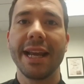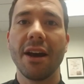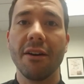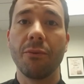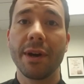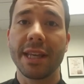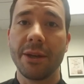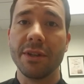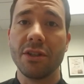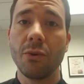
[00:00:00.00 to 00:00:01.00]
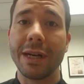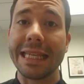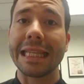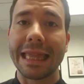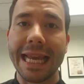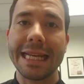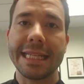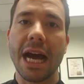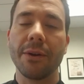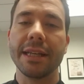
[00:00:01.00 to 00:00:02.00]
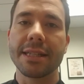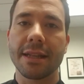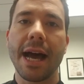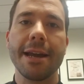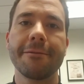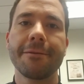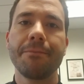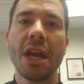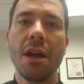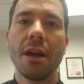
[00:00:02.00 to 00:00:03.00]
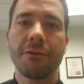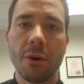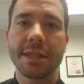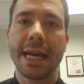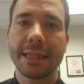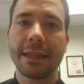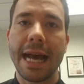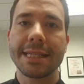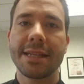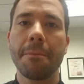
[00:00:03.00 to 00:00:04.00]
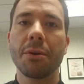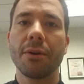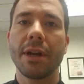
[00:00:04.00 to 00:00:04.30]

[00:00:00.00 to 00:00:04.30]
of what he would do when he laid down his life. Of course, at the Last Supper and